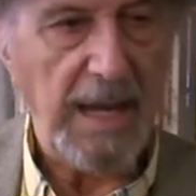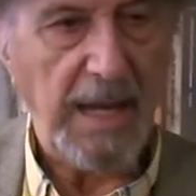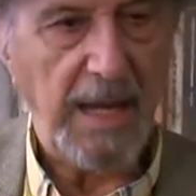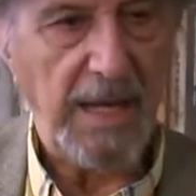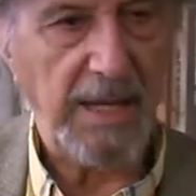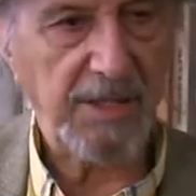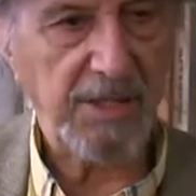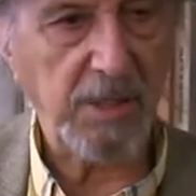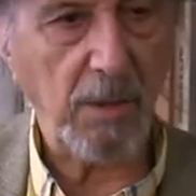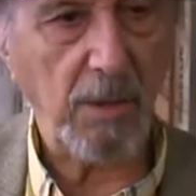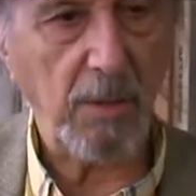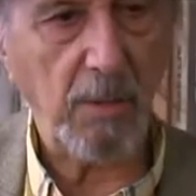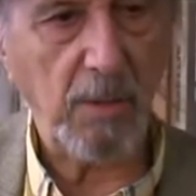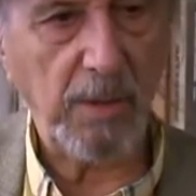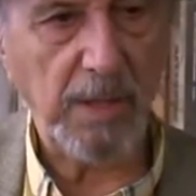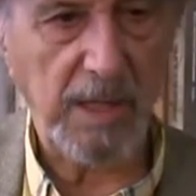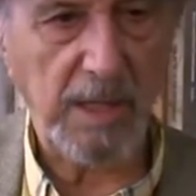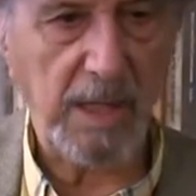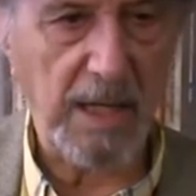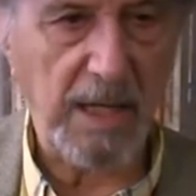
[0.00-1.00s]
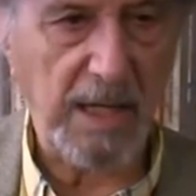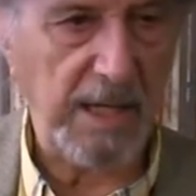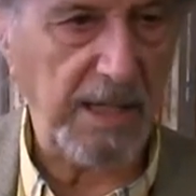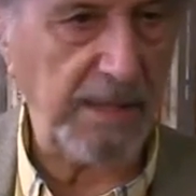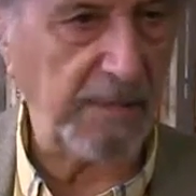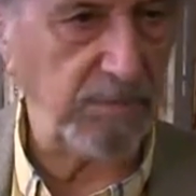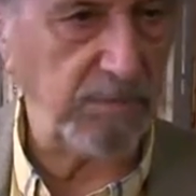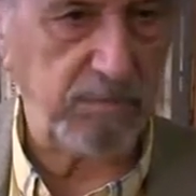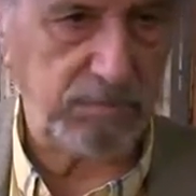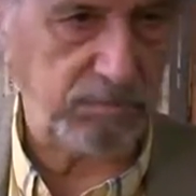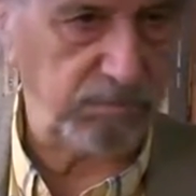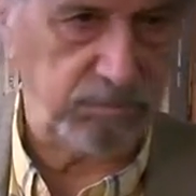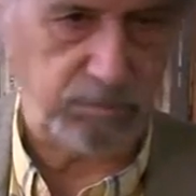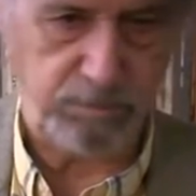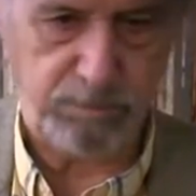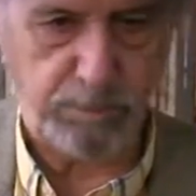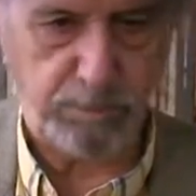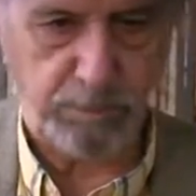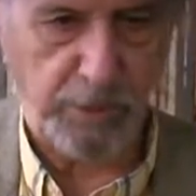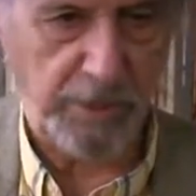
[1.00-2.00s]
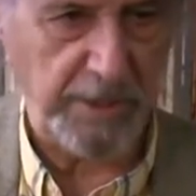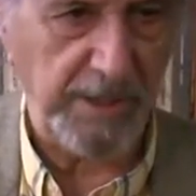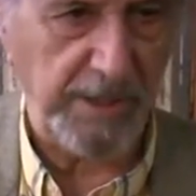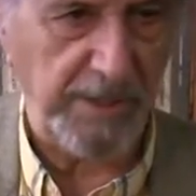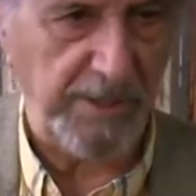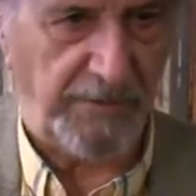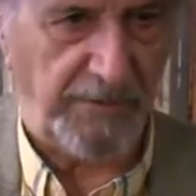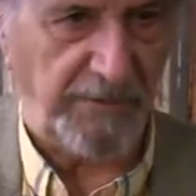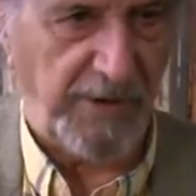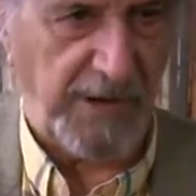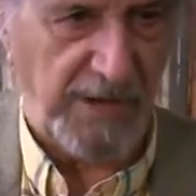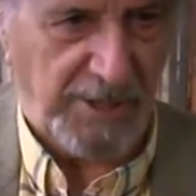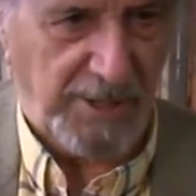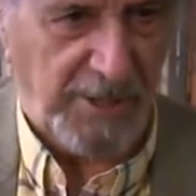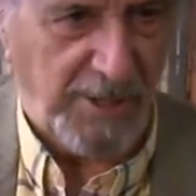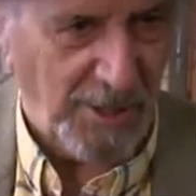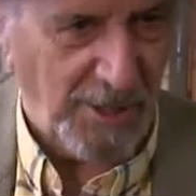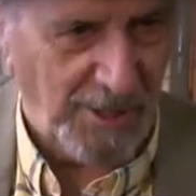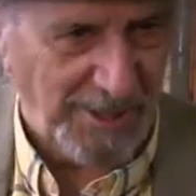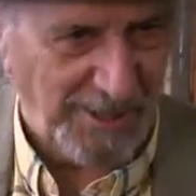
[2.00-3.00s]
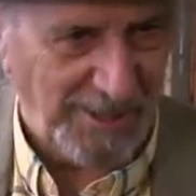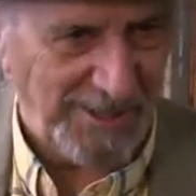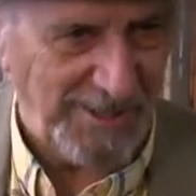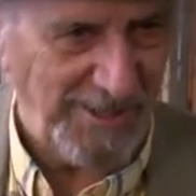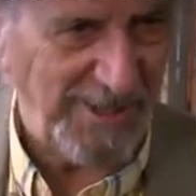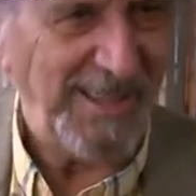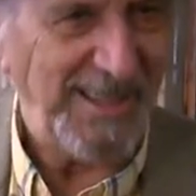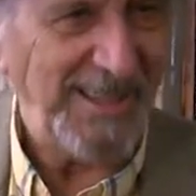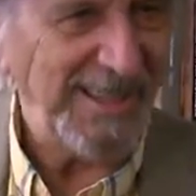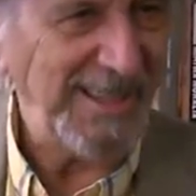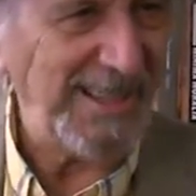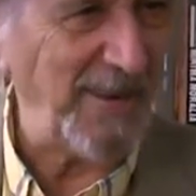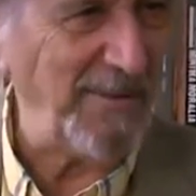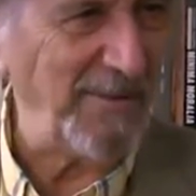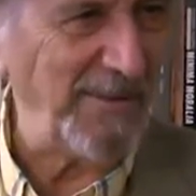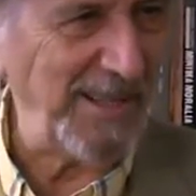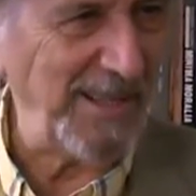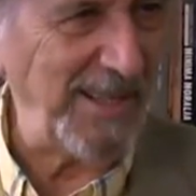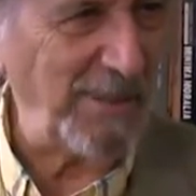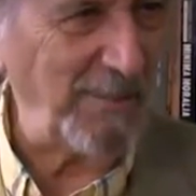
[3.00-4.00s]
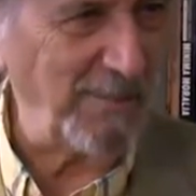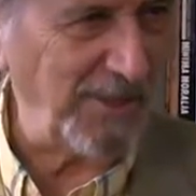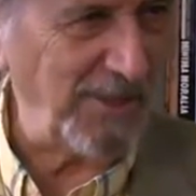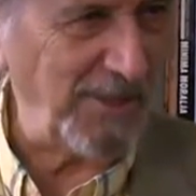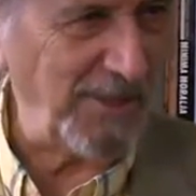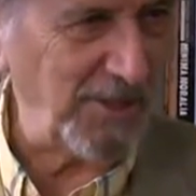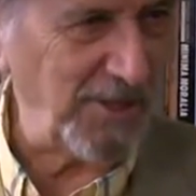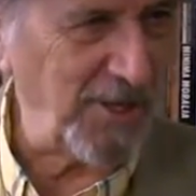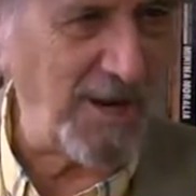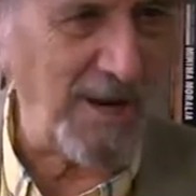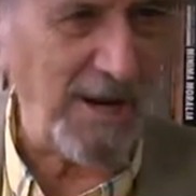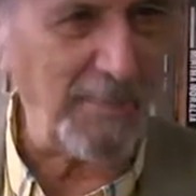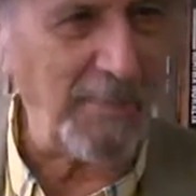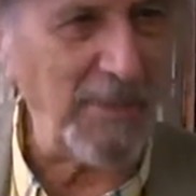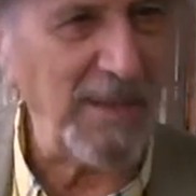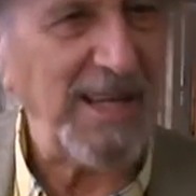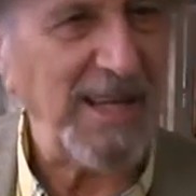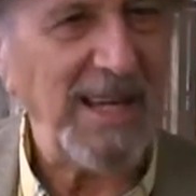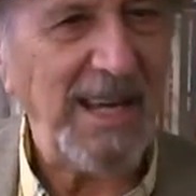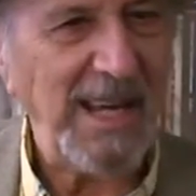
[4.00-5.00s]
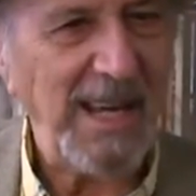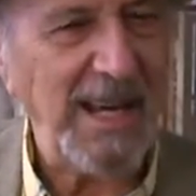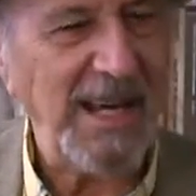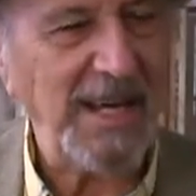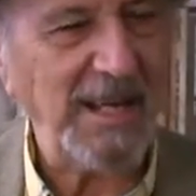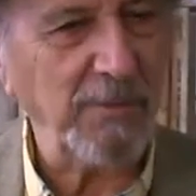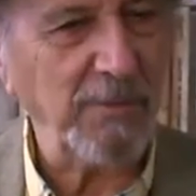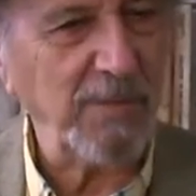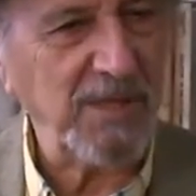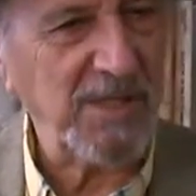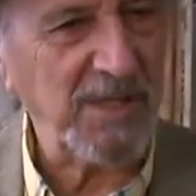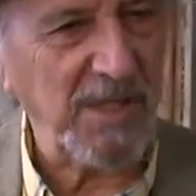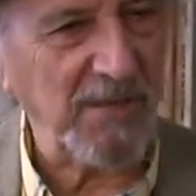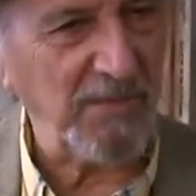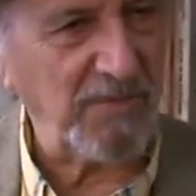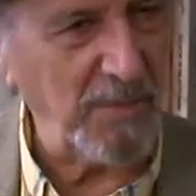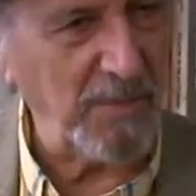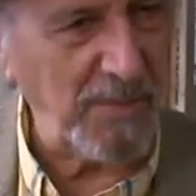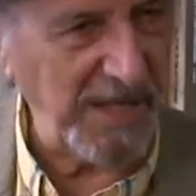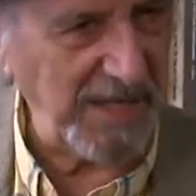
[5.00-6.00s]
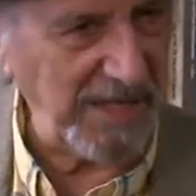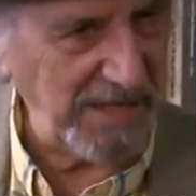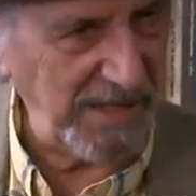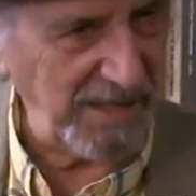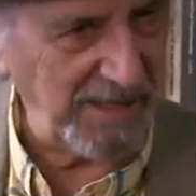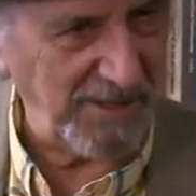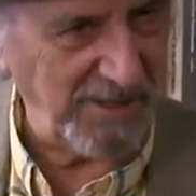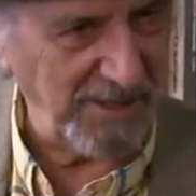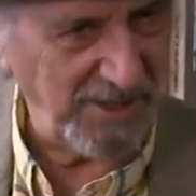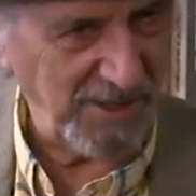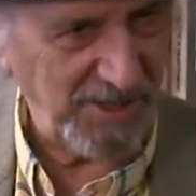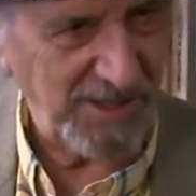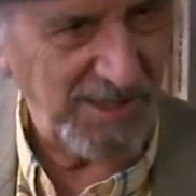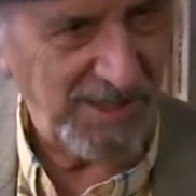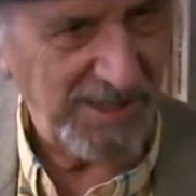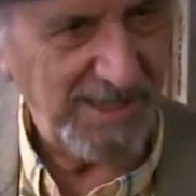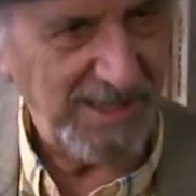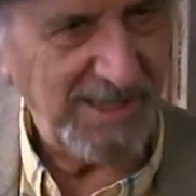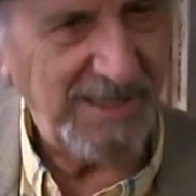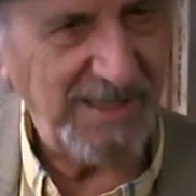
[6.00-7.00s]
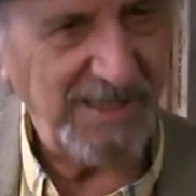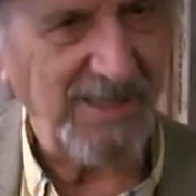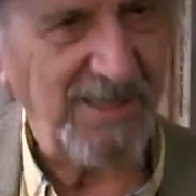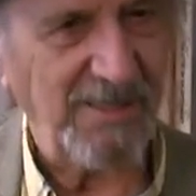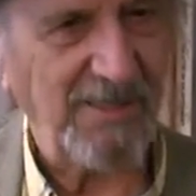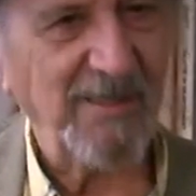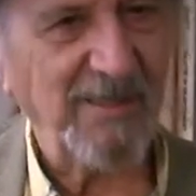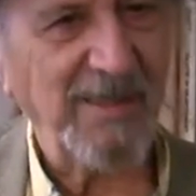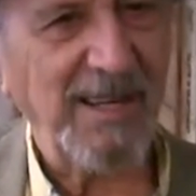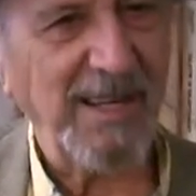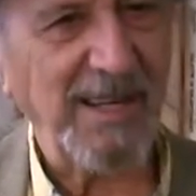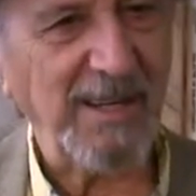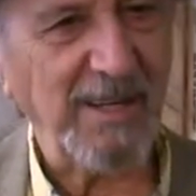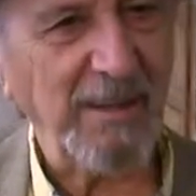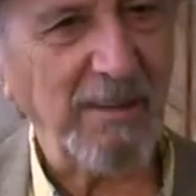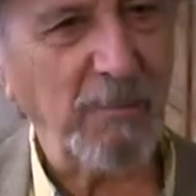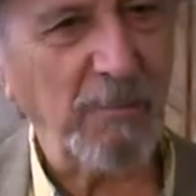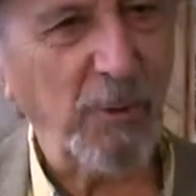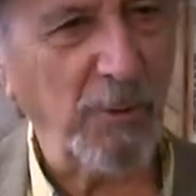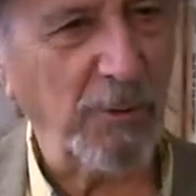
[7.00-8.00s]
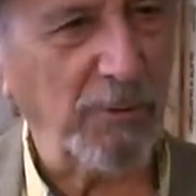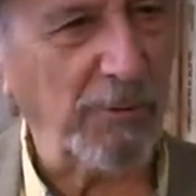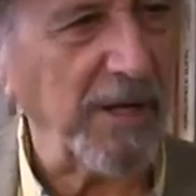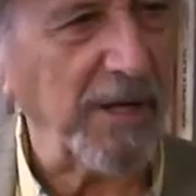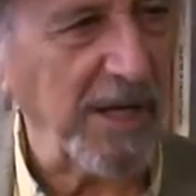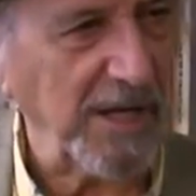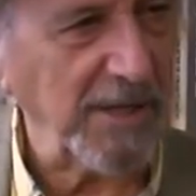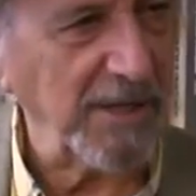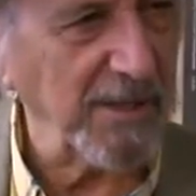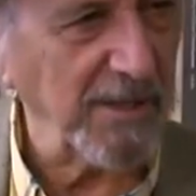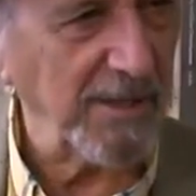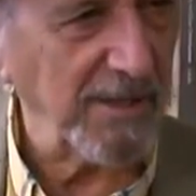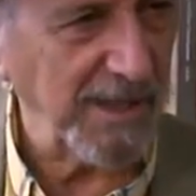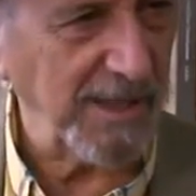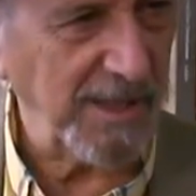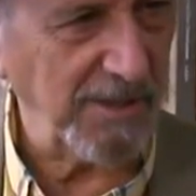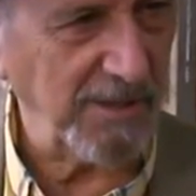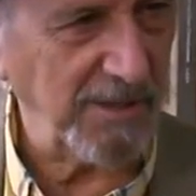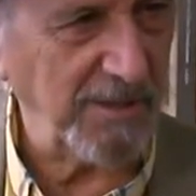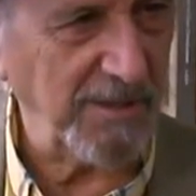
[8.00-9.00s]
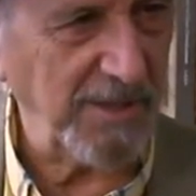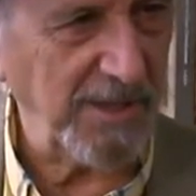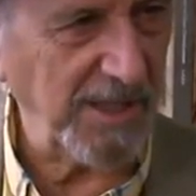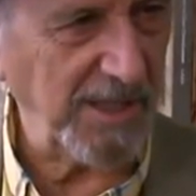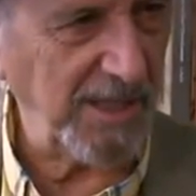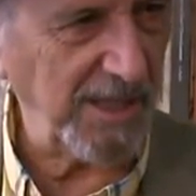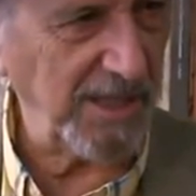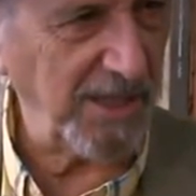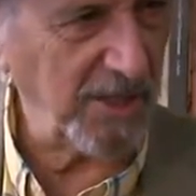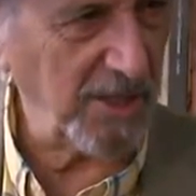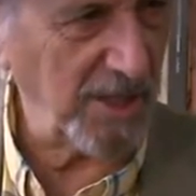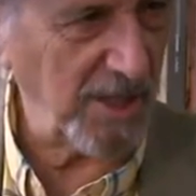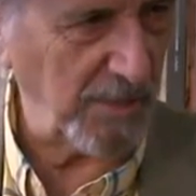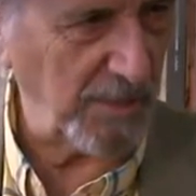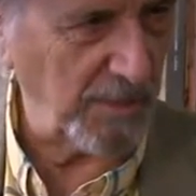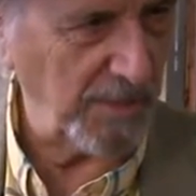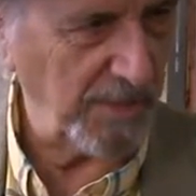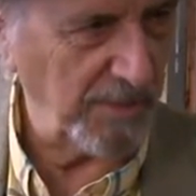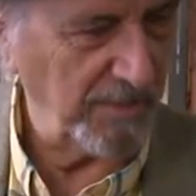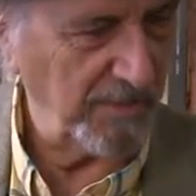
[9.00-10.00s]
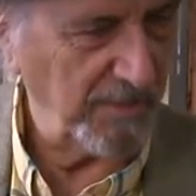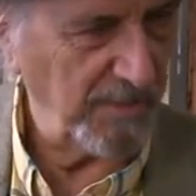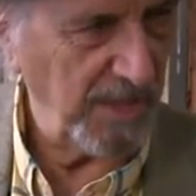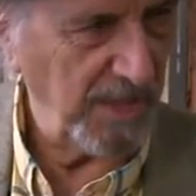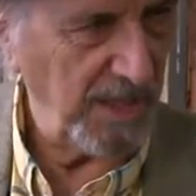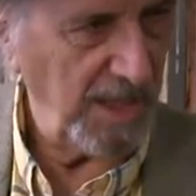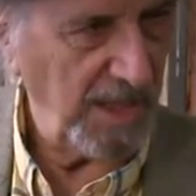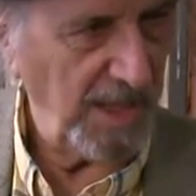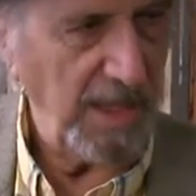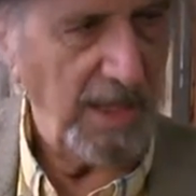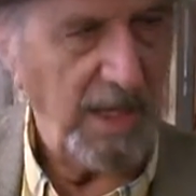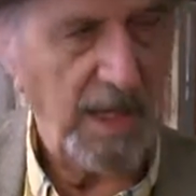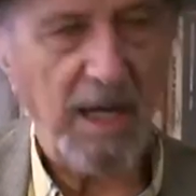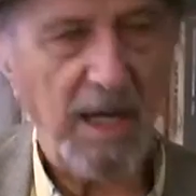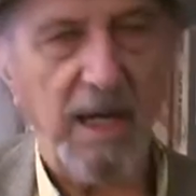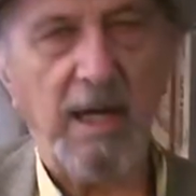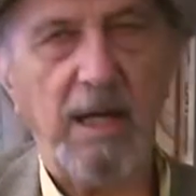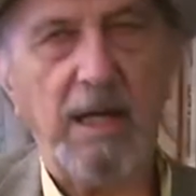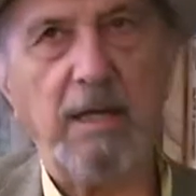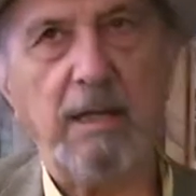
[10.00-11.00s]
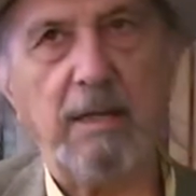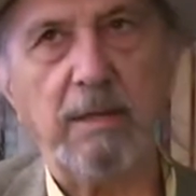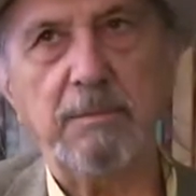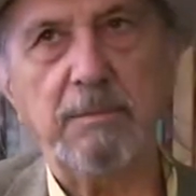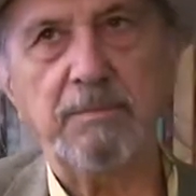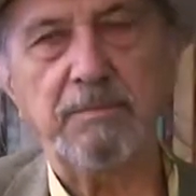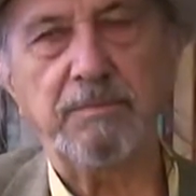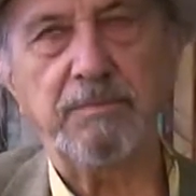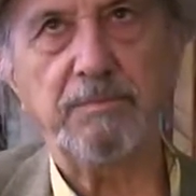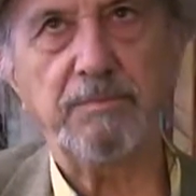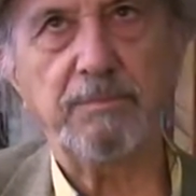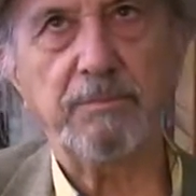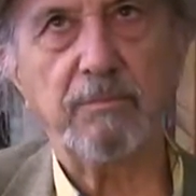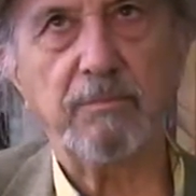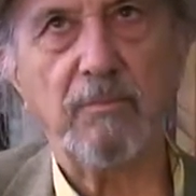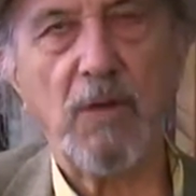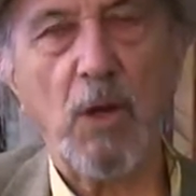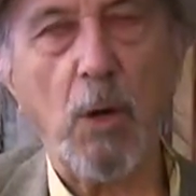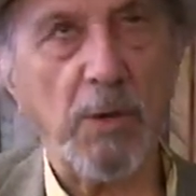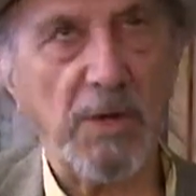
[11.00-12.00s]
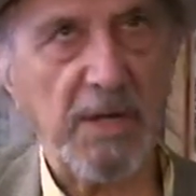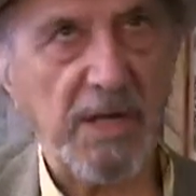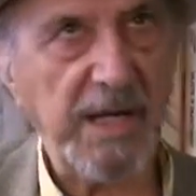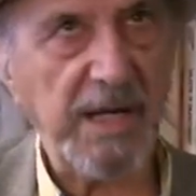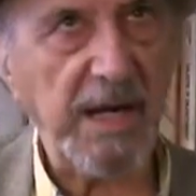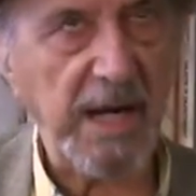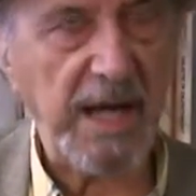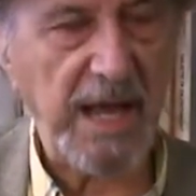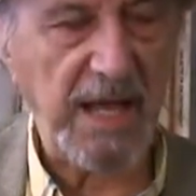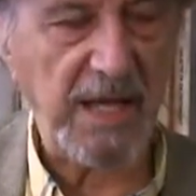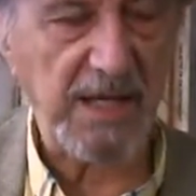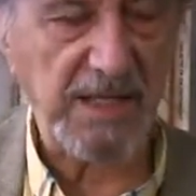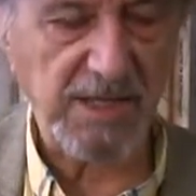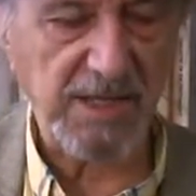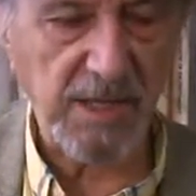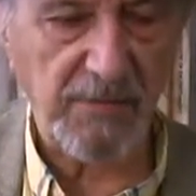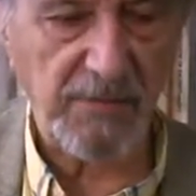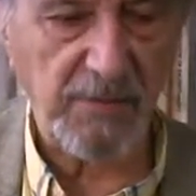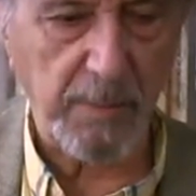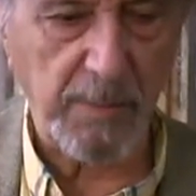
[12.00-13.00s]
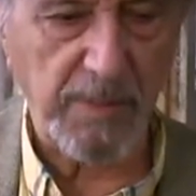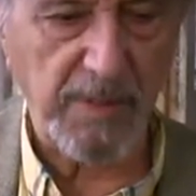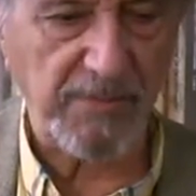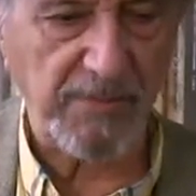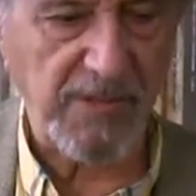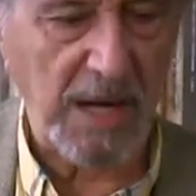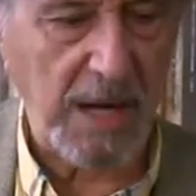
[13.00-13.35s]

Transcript: and so I put it in the front yard, covered it up with a tarp, and it was there for many years, you know, like moldering under the tarp. And it suffered a bit of